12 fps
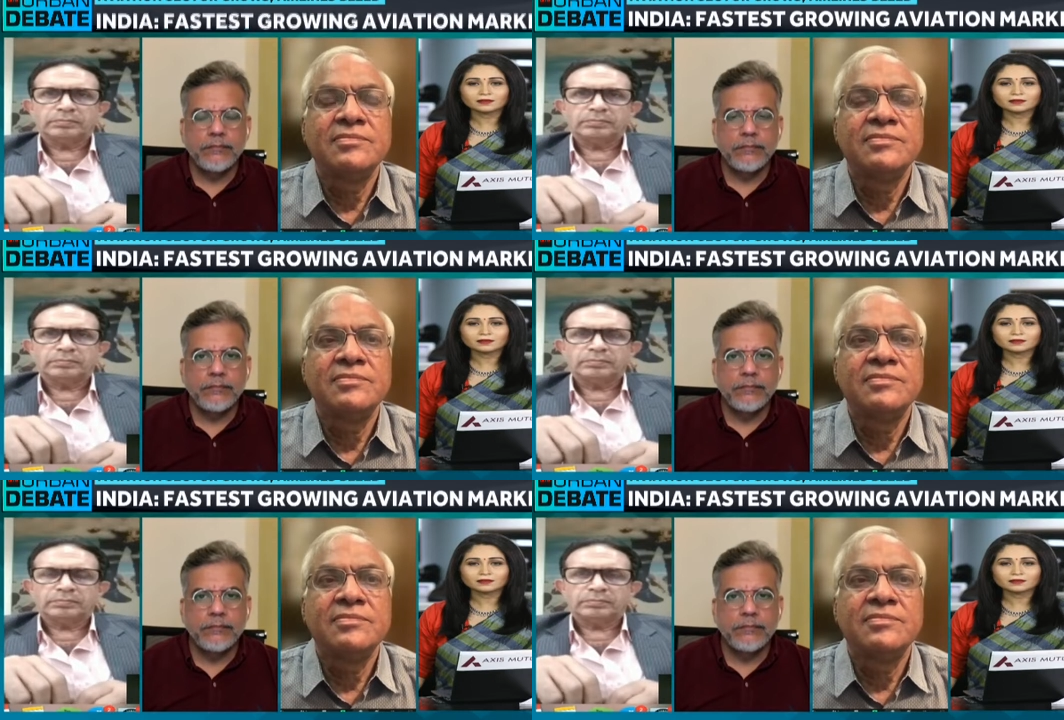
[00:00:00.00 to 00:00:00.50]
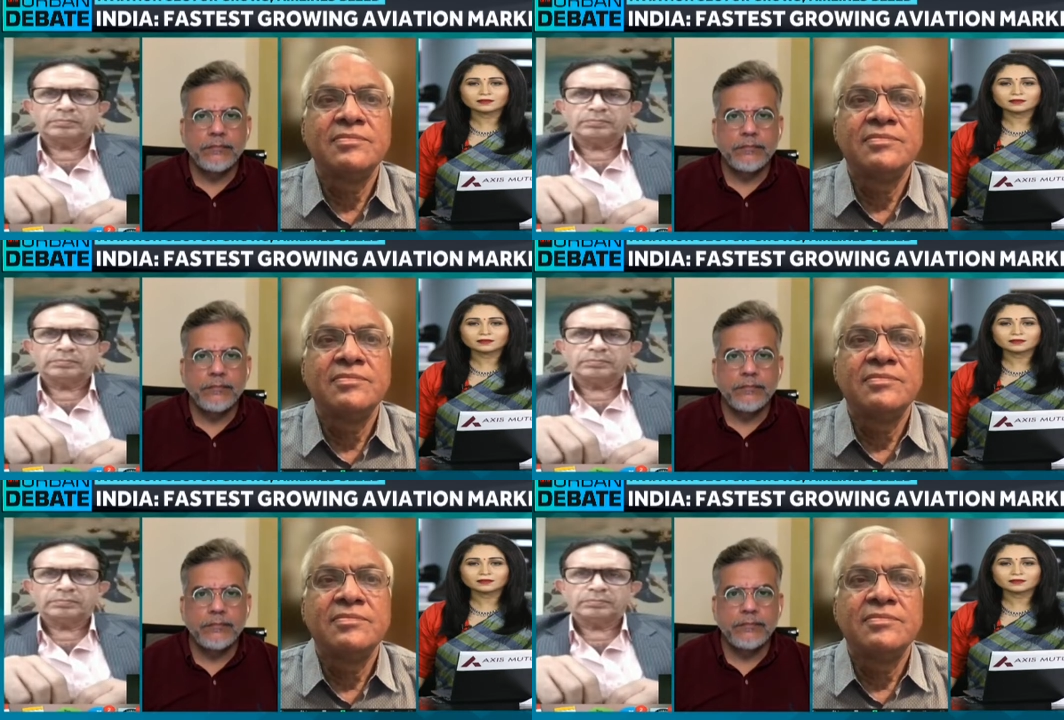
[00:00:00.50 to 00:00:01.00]

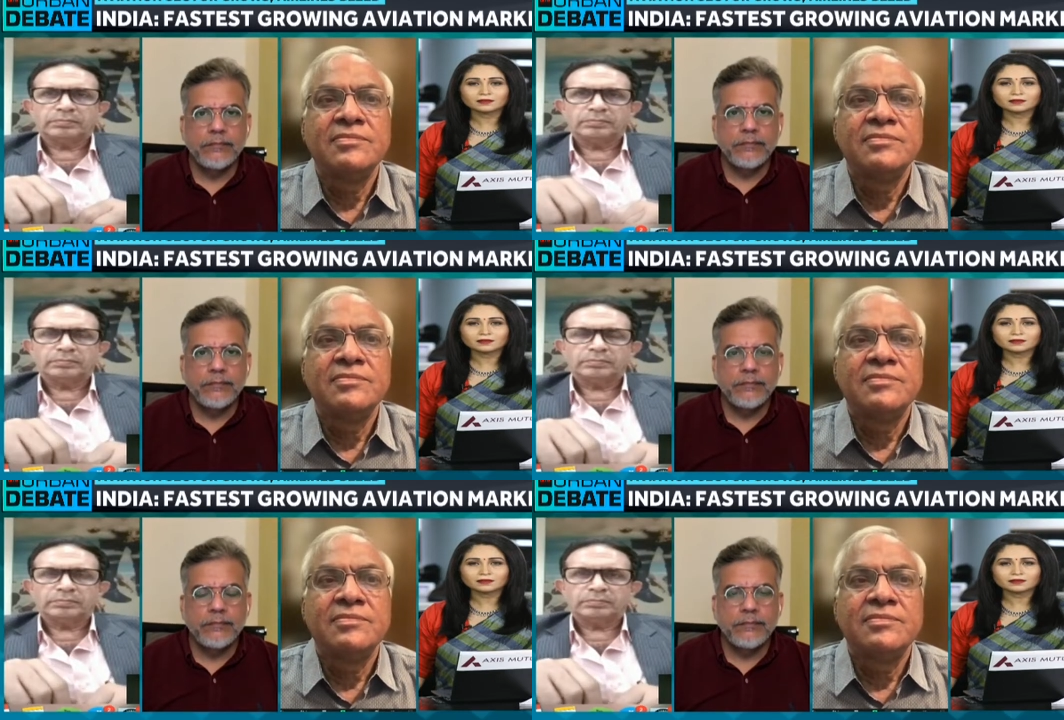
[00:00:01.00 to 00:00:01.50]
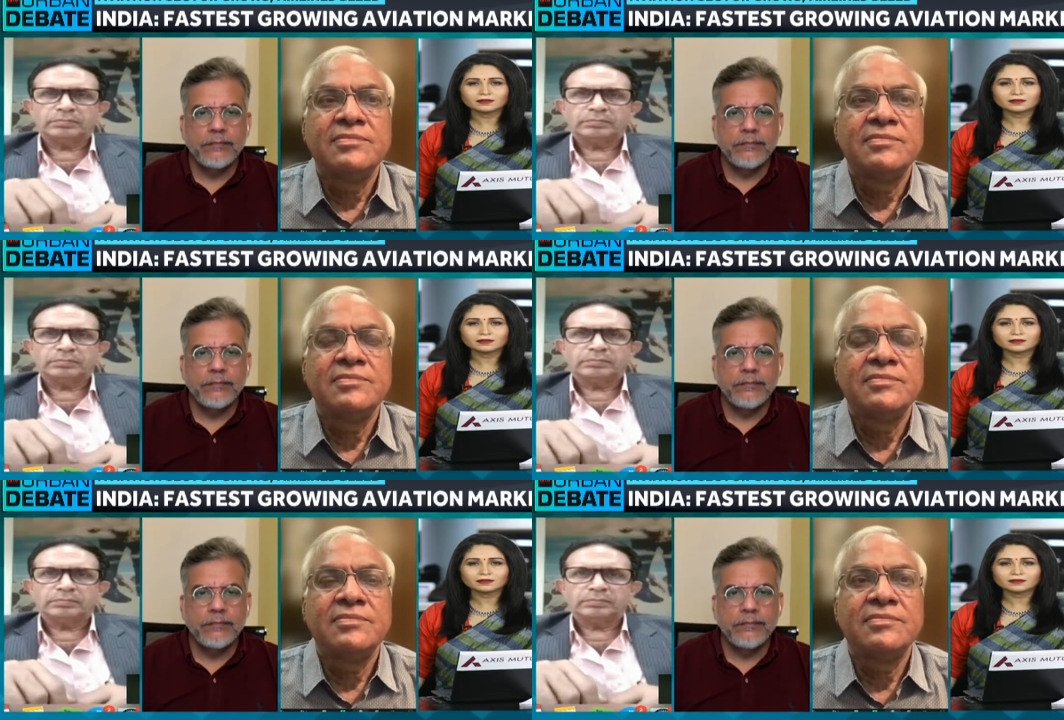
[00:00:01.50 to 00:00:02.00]

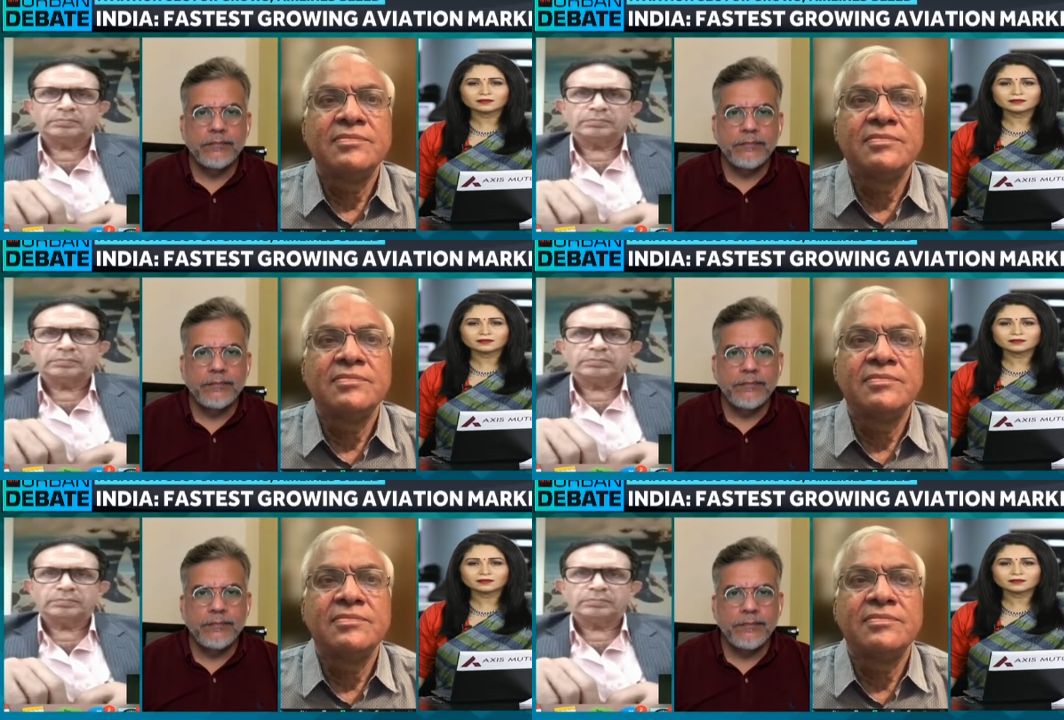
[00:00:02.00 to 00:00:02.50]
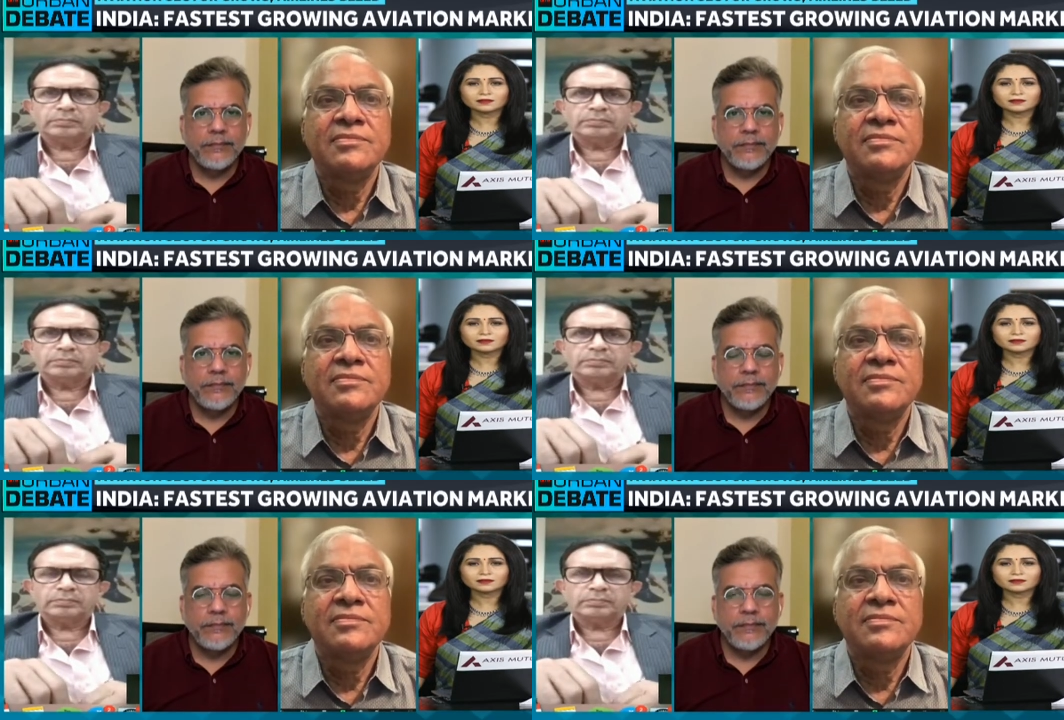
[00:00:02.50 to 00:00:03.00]

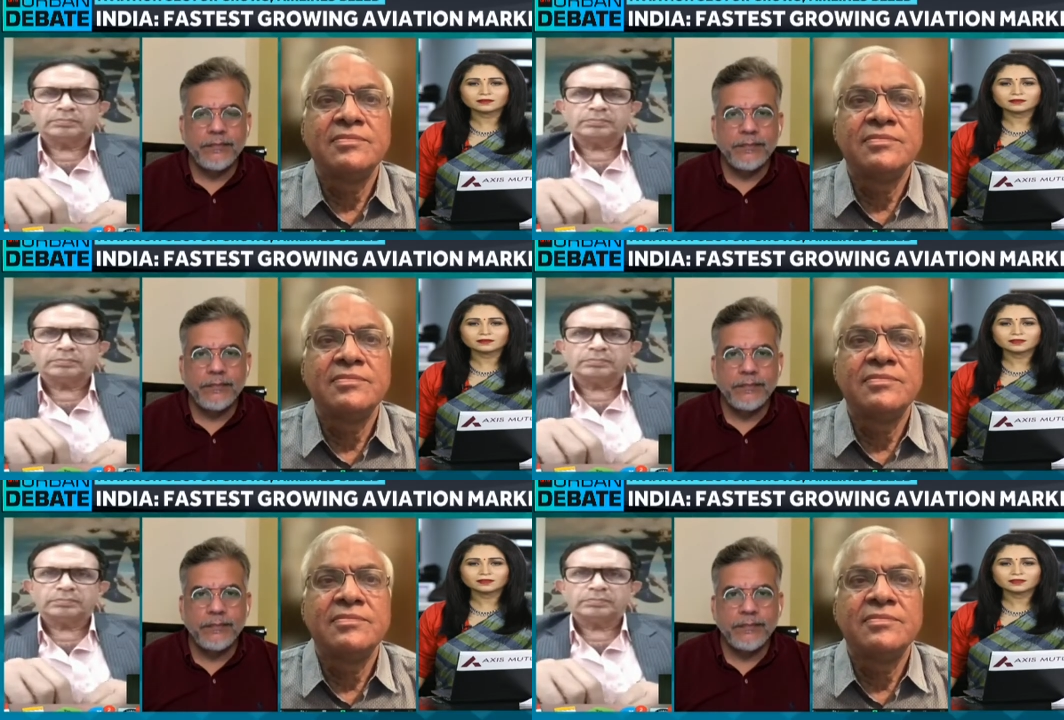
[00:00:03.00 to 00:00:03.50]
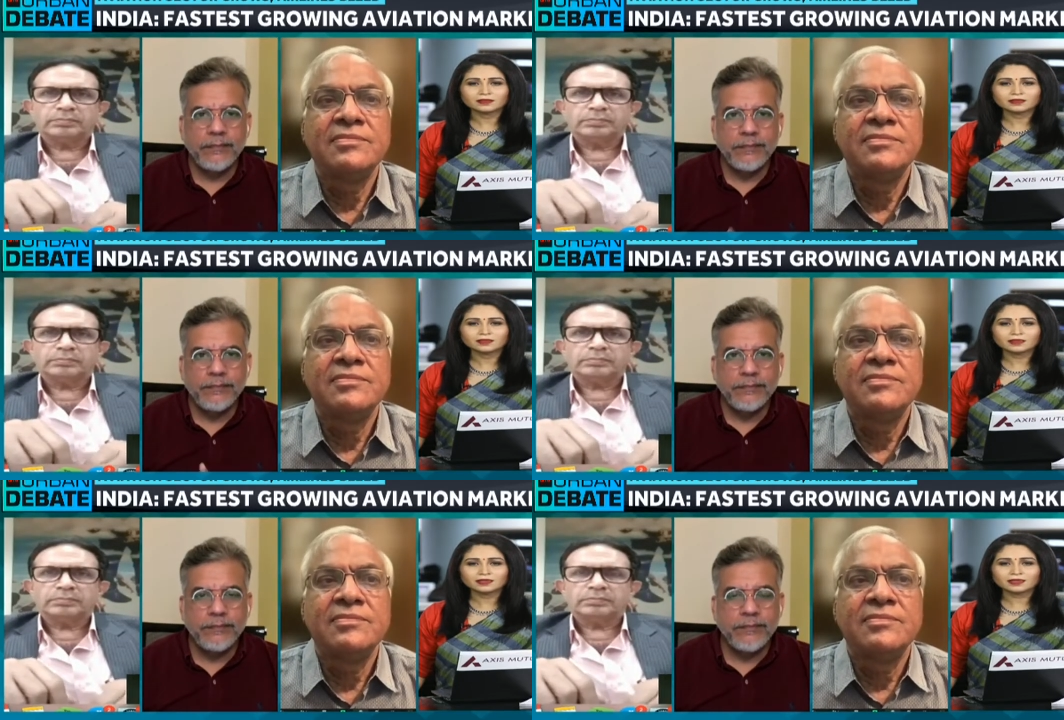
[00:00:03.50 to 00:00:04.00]

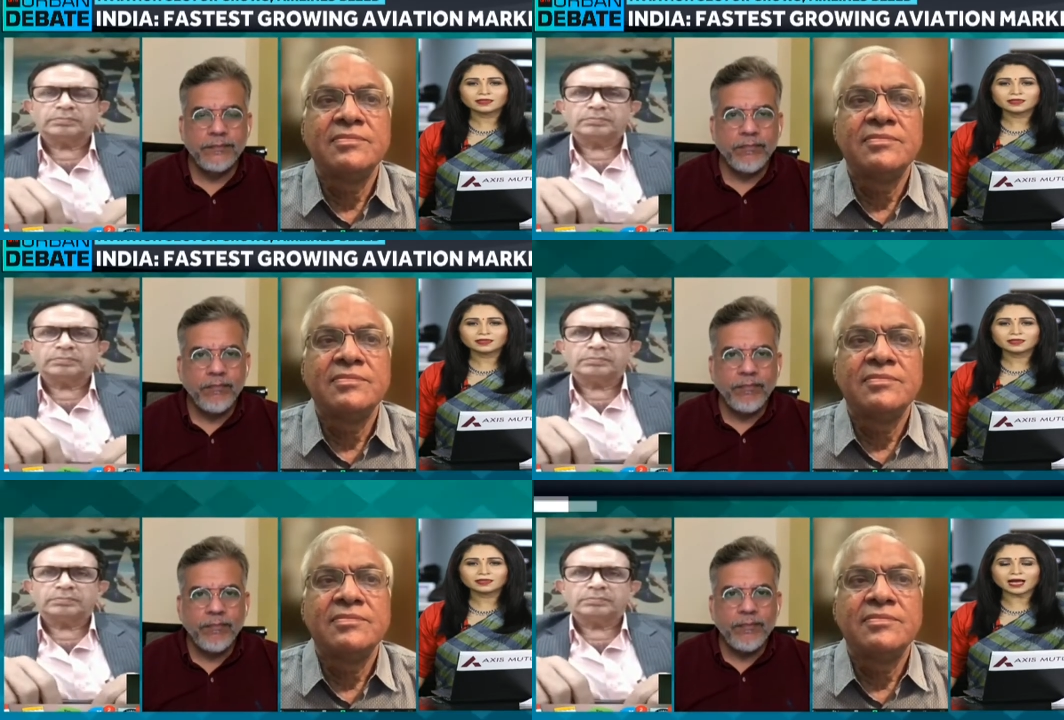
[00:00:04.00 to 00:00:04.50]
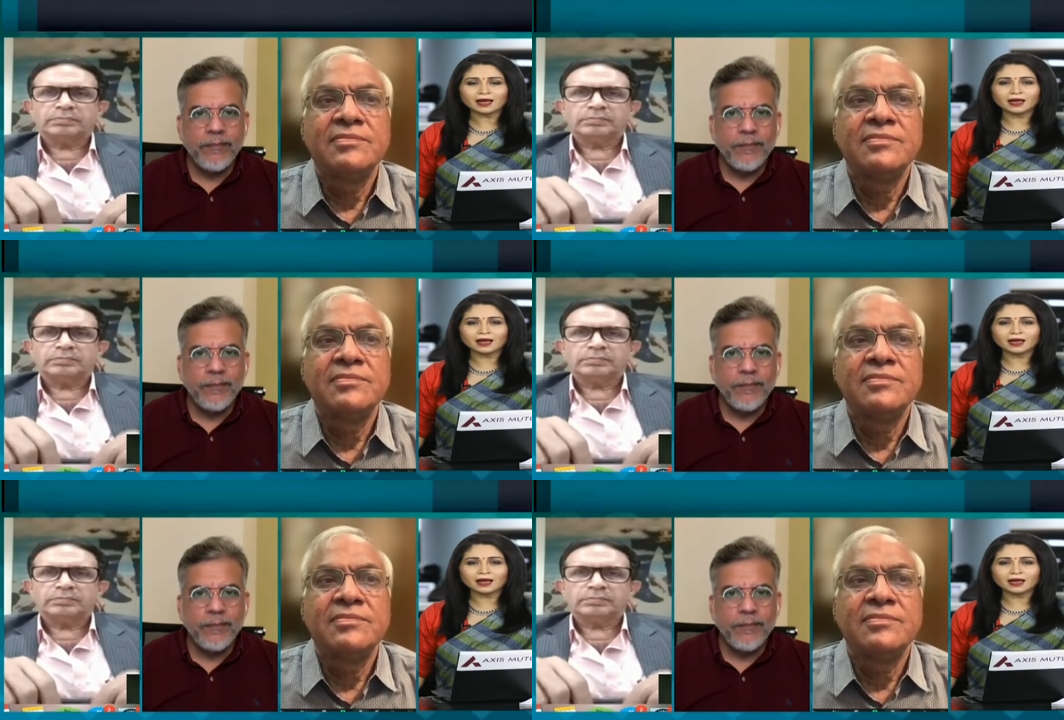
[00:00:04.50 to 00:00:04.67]
(silence)